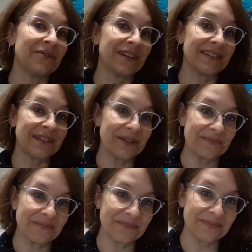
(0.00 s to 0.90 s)
of risk.
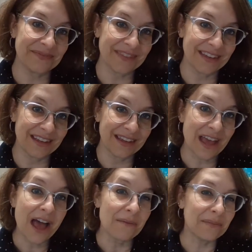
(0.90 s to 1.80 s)

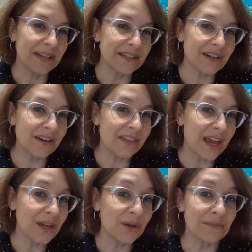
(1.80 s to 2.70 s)
Blessed are
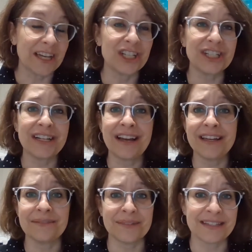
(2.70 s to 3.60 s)
they who make
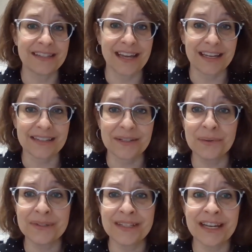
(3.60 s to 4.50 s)
giant mistakes,
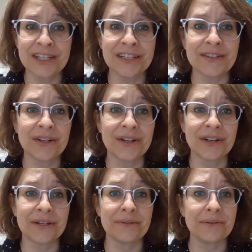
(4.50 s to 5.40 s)
whose intentions are
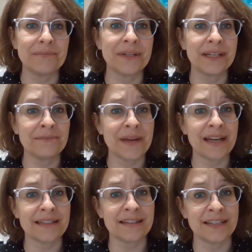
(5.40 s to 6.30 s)
good, but
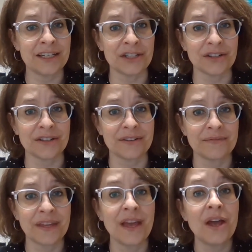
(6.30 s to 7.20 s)
impact has injured,
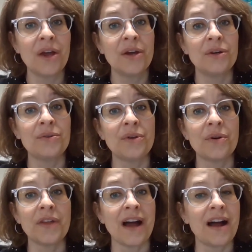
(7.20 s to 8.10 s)
who
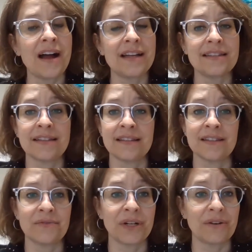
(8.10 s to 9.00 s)
know the hot
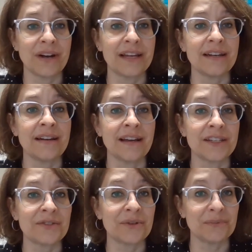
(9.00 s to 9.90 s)
sense of regret and
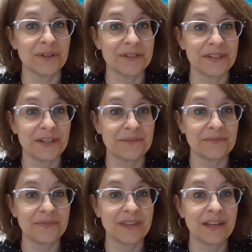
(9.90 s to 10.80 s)
ask for mercy,
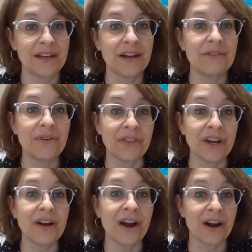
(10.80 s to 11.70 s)
for
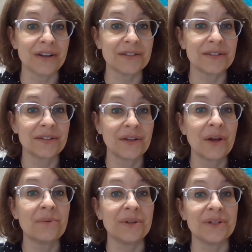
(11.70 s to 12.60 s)
their hearts
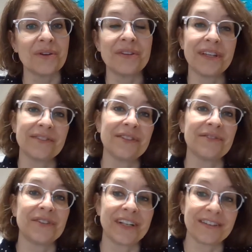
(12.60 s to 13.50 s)
will know the gift
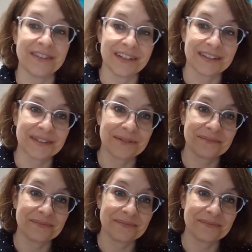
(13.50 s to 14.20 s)
of forgiveness.